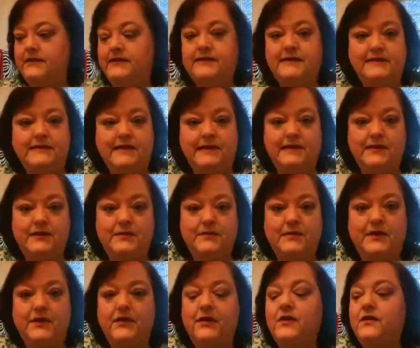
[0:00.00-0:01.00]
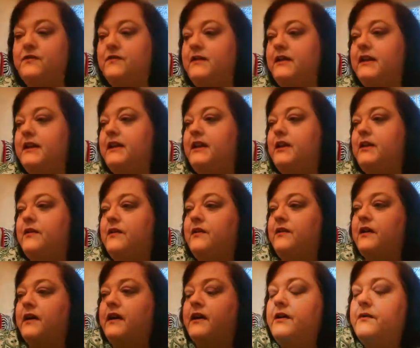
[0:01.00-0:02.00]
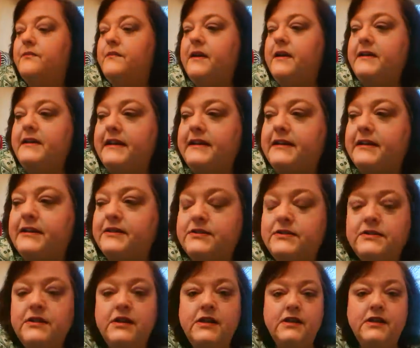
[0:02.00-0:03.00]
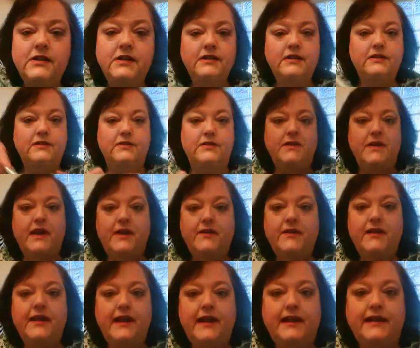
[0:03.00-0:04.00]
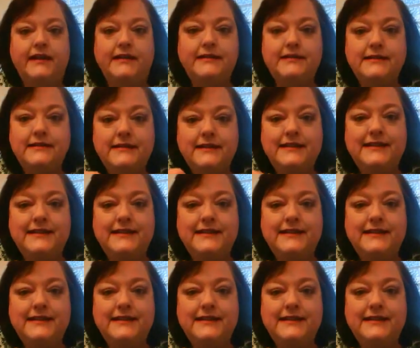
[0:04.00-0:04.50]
This is getting to be a long video. I might need to learn how to edit.